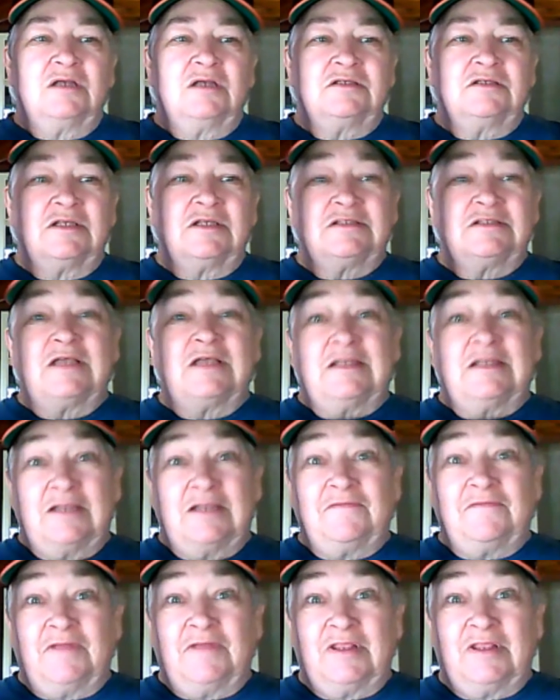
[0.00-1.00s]
since they
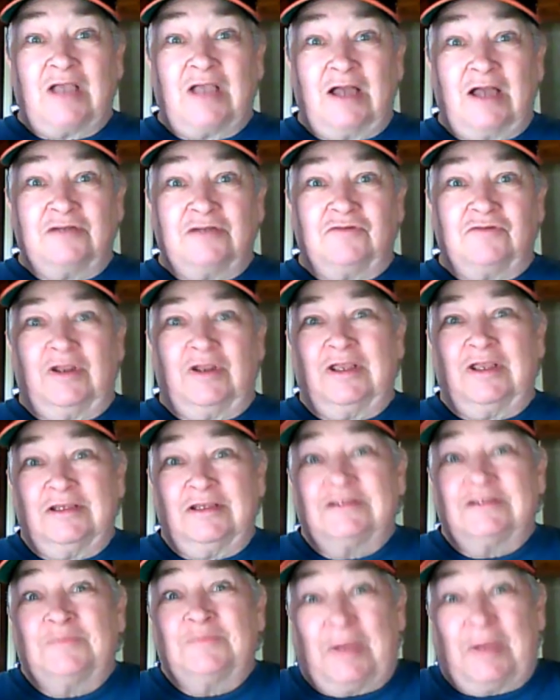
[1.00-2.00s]
did flee the country, he
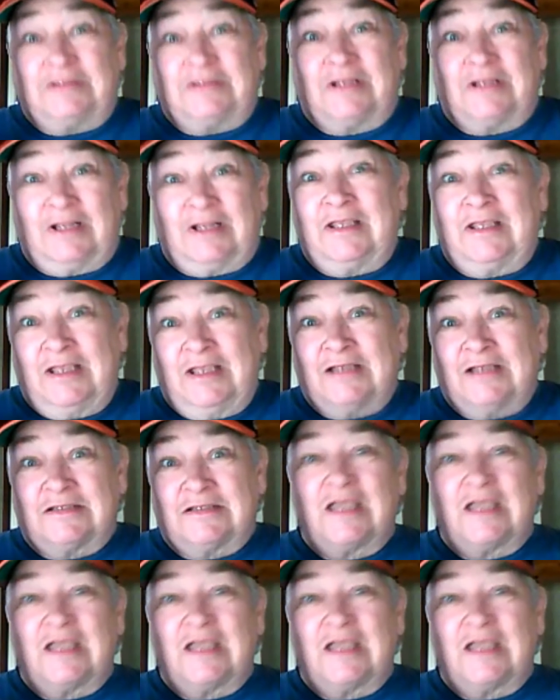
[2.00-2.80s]
has